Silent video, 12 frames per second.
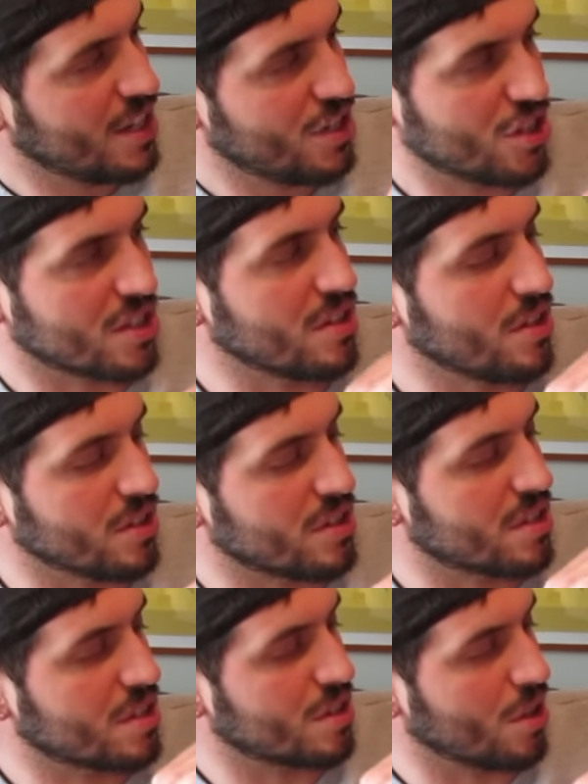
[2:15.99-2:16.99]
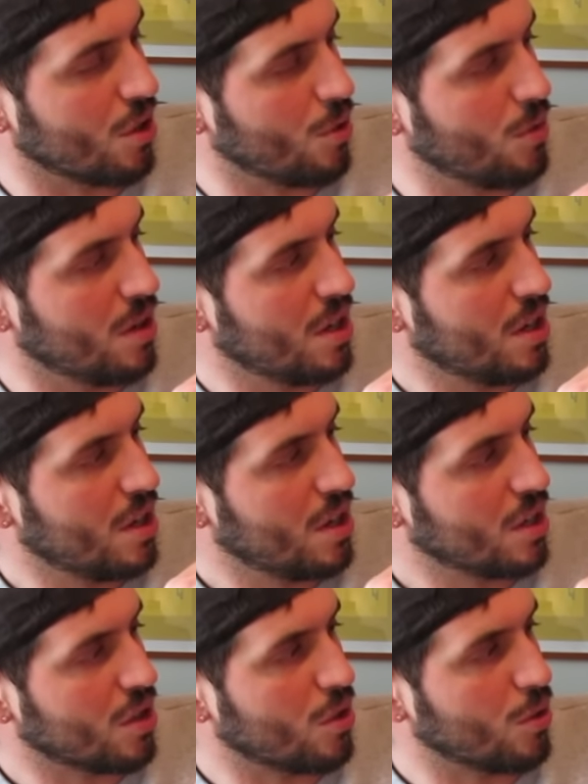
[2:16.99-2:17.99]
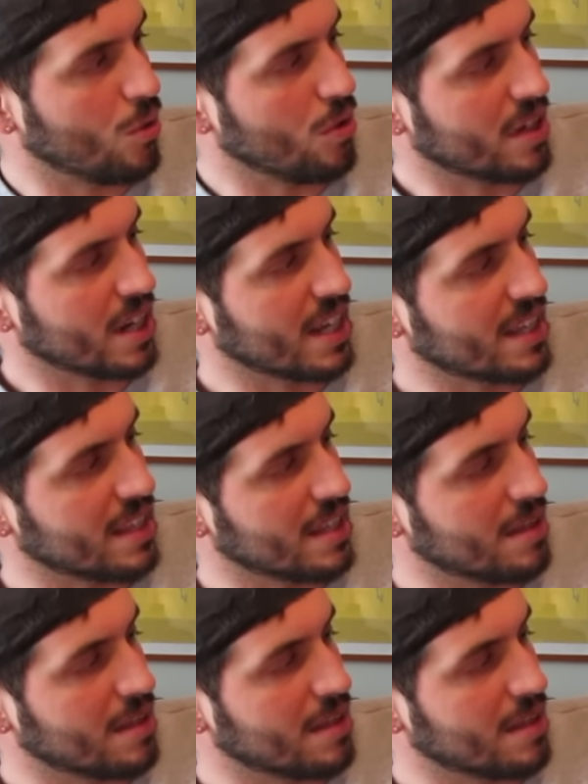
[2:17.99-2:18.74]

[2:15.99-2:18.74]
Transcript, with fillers: Just looks so cool and like the,